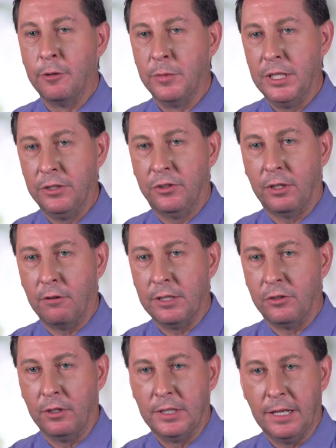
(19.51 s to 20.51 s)

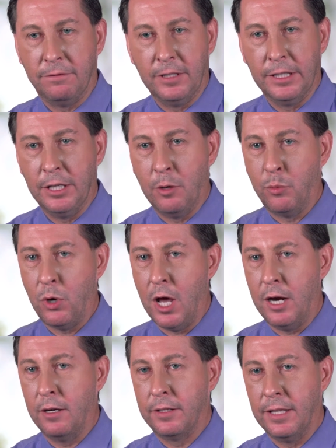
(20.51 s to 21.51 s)
E-cigarettes are definitely a
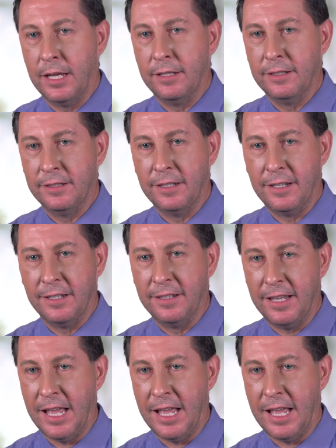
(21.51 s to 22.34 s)
product that